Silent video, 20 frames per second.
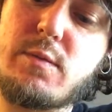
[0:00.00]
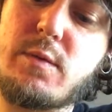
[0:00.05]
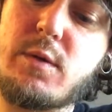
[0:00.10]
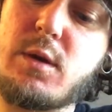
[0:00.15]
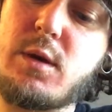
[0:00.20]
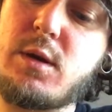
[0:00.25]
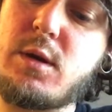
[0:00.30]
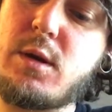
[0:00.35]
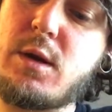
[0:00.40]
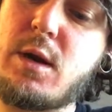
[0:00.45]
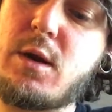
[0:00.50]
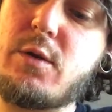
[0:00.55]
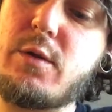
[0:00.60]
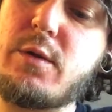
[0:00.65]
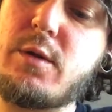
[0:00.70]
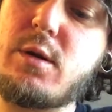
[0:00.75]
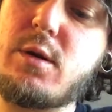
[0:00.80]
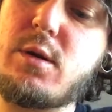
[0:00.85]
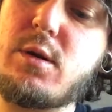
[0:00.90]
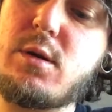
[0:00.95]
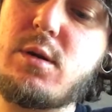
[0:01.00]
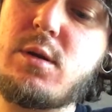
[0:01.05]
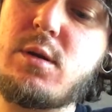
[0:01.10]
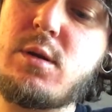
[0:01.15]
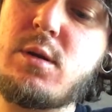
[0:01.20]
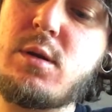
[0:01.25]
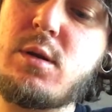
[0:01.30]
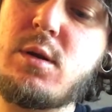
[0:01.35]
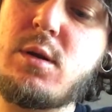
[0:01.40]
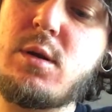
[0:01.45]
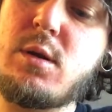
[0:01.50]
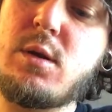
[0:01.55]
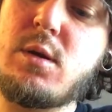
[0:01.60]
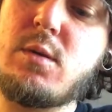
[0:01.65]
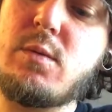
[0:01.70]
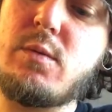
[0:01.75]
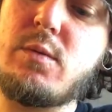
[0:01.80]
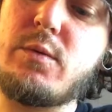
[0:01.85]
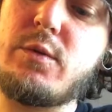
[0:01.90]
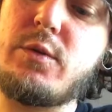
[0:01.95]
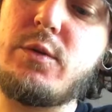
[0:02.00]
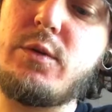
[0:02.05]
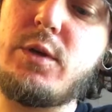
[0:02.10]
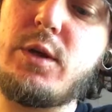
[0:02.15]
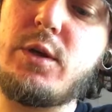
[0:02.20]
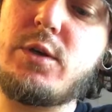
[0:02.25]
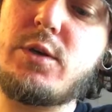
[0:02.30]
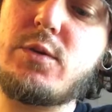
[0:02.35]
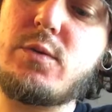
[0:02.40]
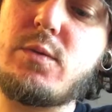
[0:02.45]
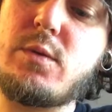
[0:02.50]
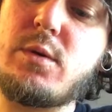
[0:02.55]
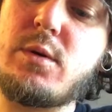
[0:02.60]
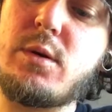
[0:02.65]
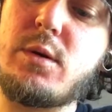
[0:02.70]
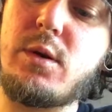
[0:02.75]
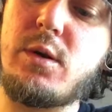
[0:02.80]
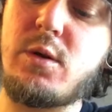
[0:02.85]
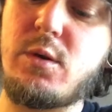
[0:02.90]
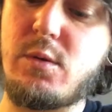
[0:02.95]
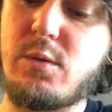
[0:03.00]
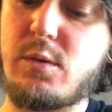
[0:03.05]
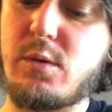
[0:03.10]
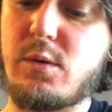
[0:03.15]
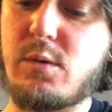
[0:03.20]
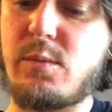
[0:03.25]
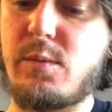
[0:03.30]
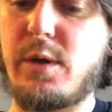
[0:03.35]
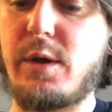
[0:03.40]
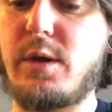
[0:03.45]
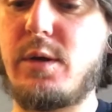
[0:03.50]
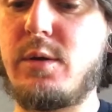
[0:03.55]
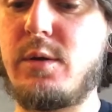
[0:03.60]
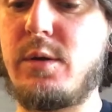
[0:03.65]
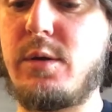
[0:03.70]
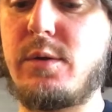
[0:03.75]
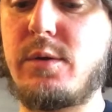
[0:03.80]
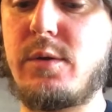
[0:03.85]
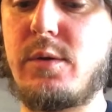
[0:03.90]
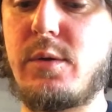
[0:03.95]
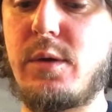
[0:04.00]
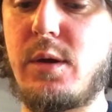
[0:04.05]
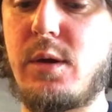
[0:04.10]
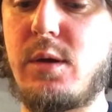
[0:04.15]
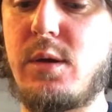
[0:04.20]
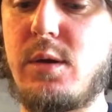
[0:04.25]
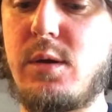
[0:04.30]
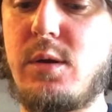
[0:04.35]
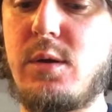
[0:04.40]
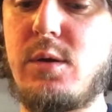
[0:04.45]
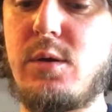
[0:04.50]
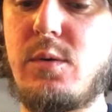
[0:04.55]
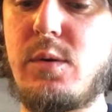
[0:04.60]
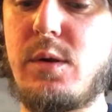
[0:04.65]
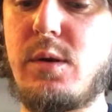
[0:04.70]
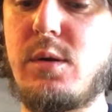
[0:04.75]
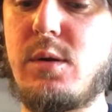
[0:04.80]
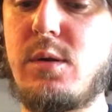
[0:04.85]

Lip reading: Get it out of there. We'll do each one. You know, oh my goodness. Okay, you know what?